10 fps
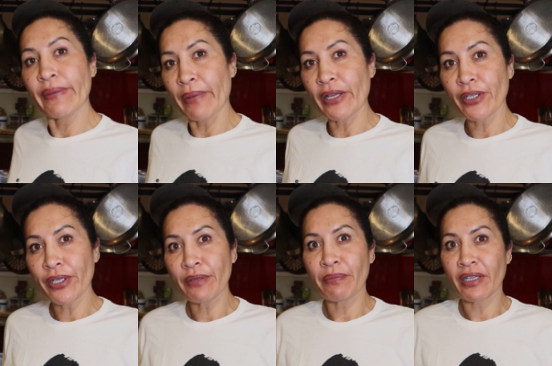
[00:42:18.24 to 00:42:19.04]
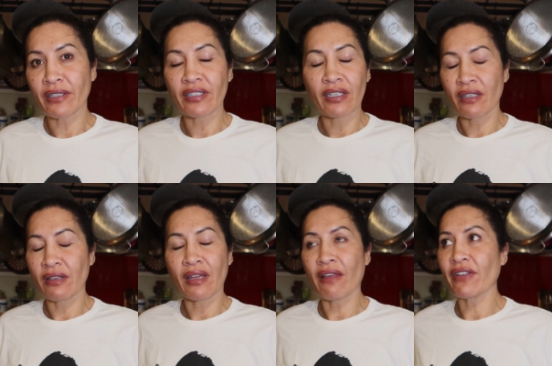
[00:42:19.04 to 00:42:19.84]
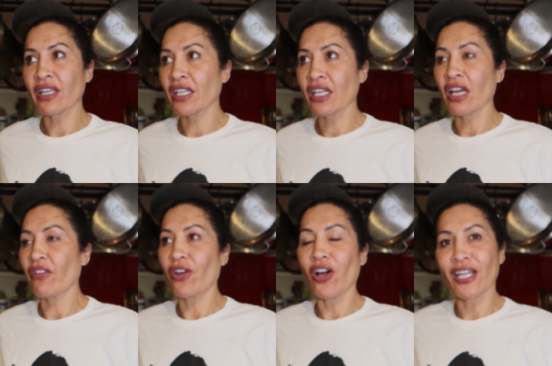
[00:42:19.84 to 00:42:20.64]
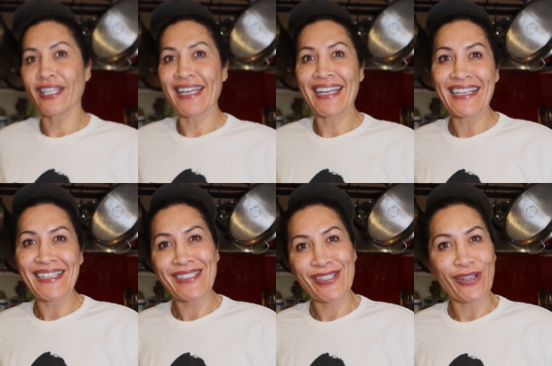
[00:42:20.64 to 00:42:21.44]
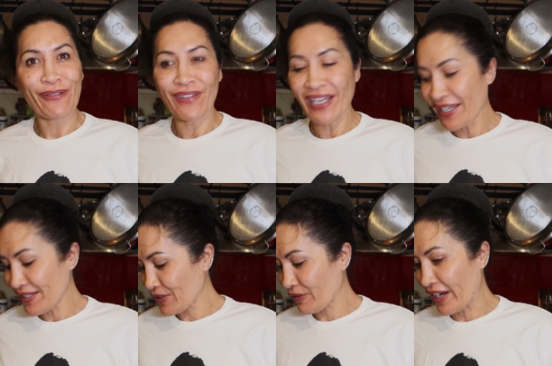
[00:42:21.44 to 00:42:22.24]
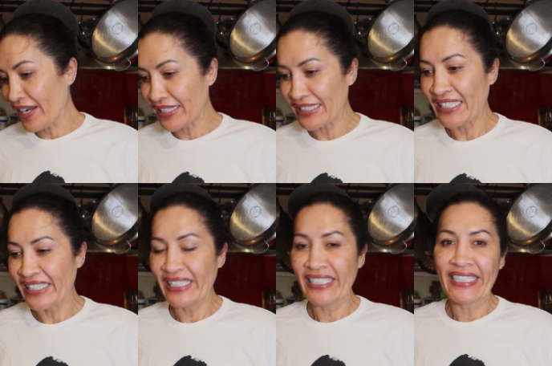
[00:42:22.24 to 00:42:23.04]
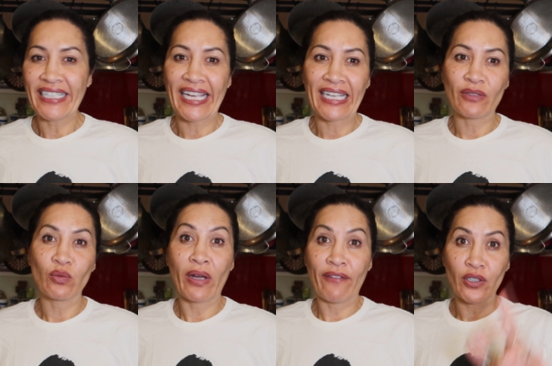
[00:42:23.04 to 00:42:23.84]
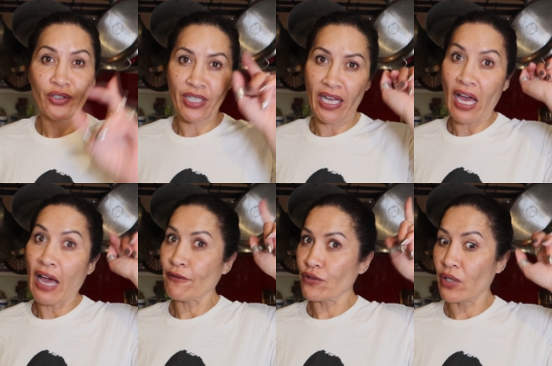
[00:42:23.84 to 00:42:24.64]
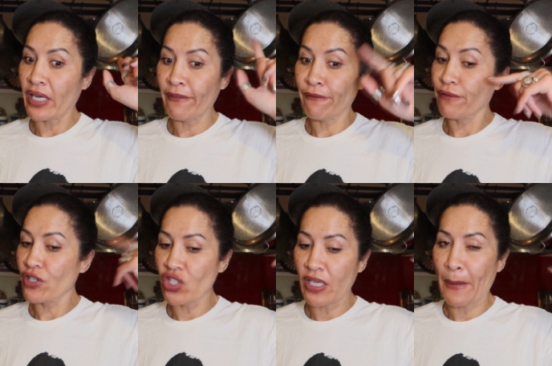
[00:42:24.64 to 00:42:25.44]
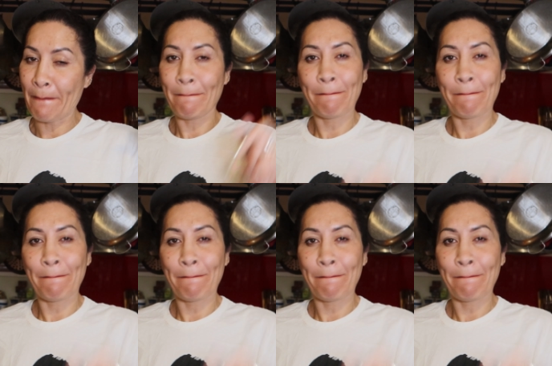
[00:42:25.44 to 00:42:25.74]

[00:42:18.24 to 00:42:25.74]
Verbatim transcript: buggered but loving the holidays so far it's great and we'll have a good chat after I freshen up